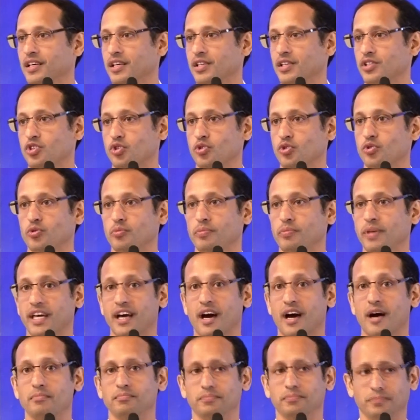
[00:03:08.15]
to
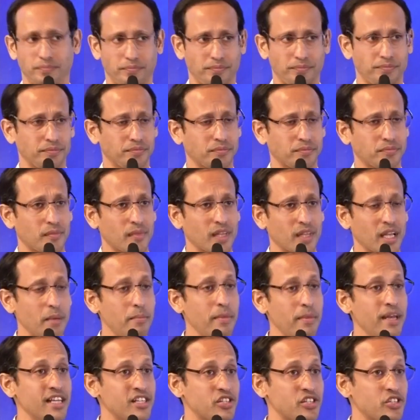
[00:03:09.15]
become a
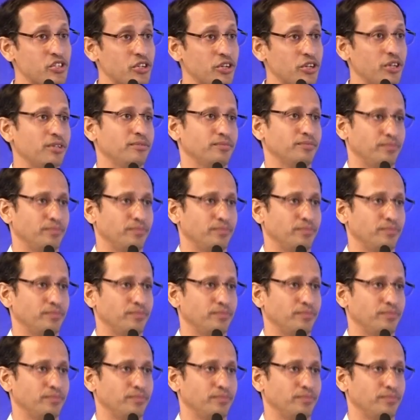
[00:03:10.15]
minister,